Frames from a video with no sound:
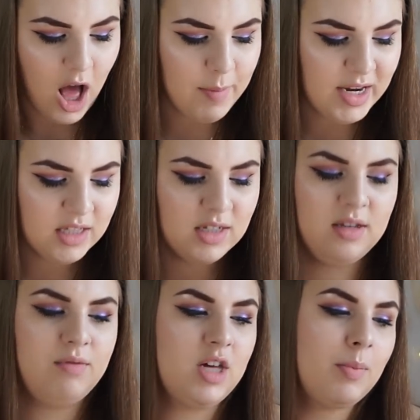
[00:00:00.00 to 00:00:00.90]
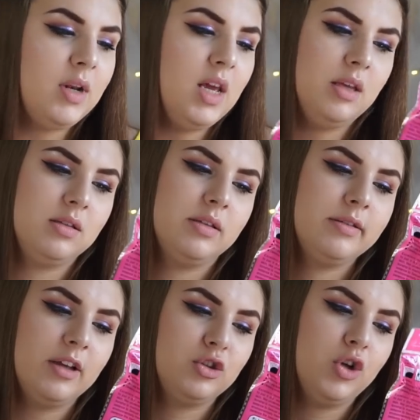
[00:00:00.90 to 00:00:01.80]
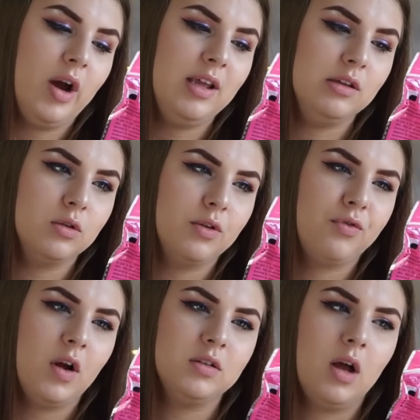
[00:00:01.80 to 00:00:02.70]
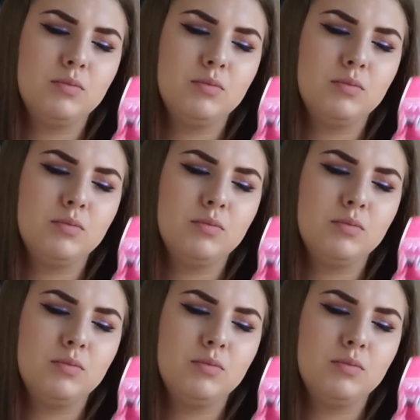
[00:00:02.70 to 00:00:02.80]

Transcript: I mean, it does have Japanese slash Chinese on the front.